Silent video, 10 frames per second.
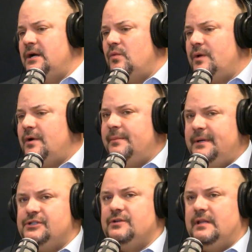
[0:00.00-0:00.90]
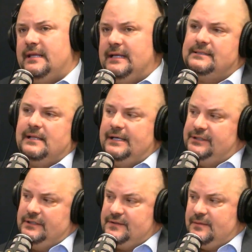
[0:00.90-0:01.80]
We want to make sure that the
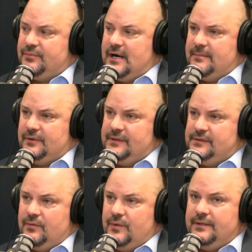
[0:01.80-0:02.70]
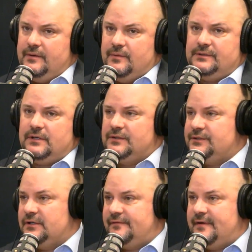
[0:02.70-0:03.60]
installation is done properly. So we do what's called
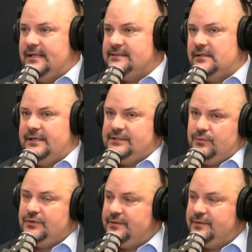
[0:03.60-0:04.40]
certified installation. We're